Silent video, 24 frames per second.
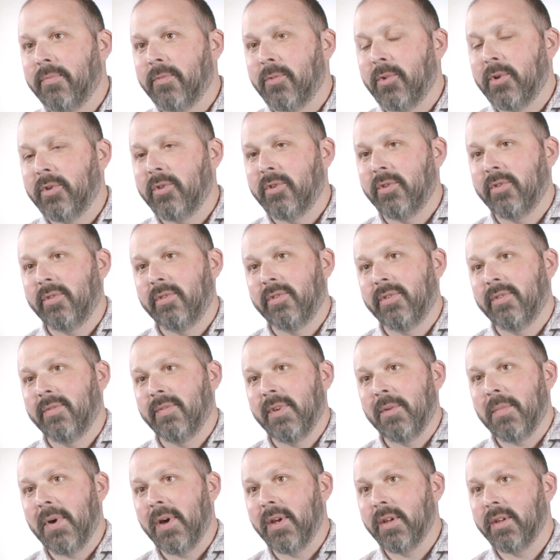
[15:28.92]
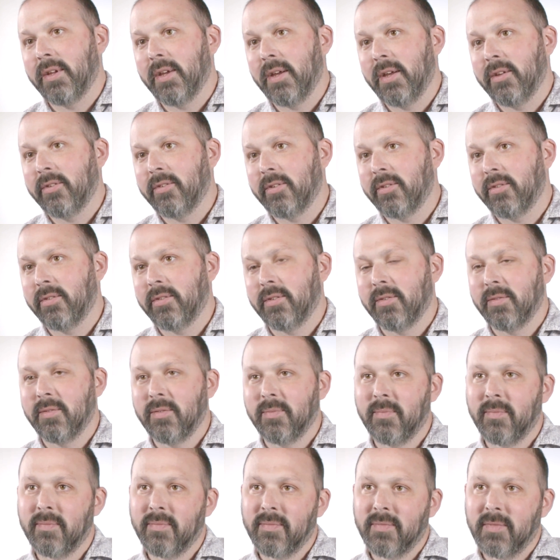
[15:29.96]
which is, in my case, is
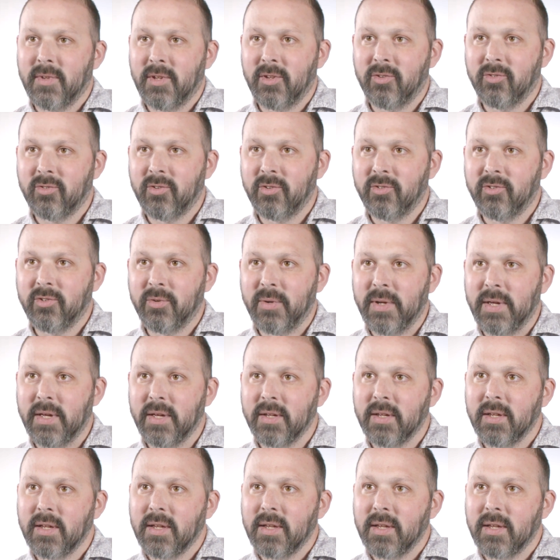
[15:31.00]
good to hear.